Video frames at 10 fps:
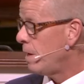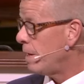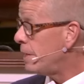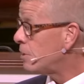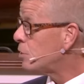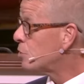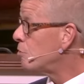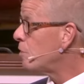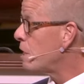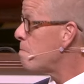And that is
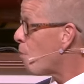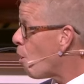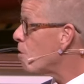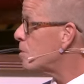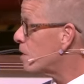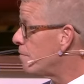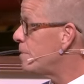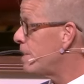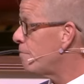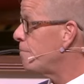certainly part of the
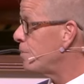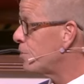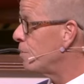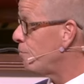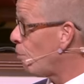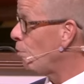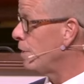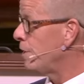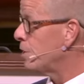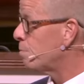definition of
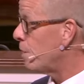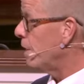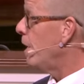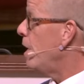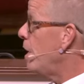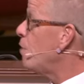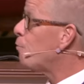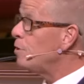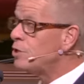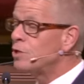holiness. But if
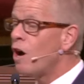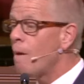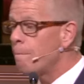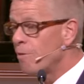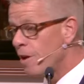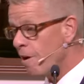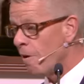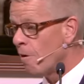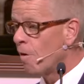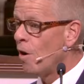we stop
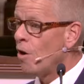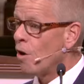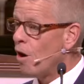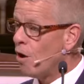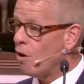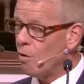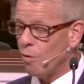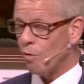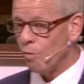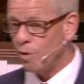there, uh,
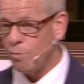we